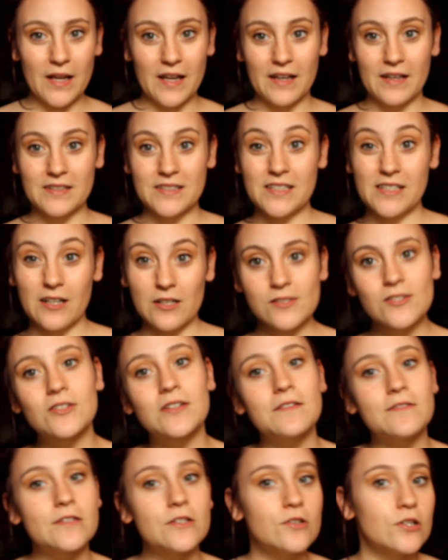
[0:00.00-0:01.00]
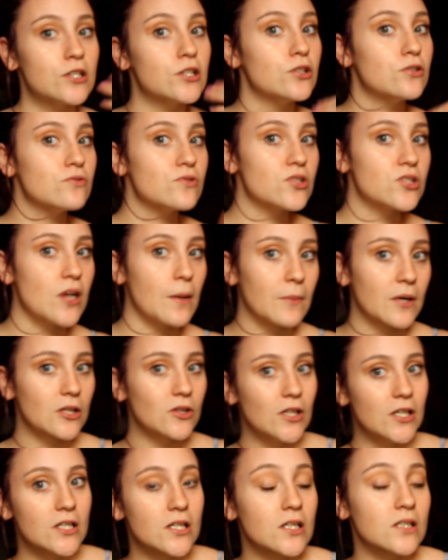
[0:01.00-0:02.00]
and it also gives you a cute summer
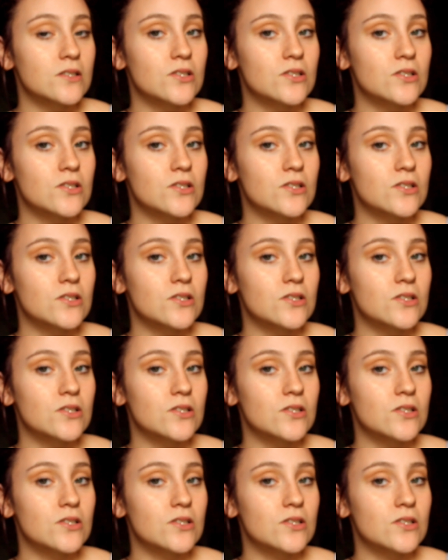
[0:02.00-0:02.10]
look,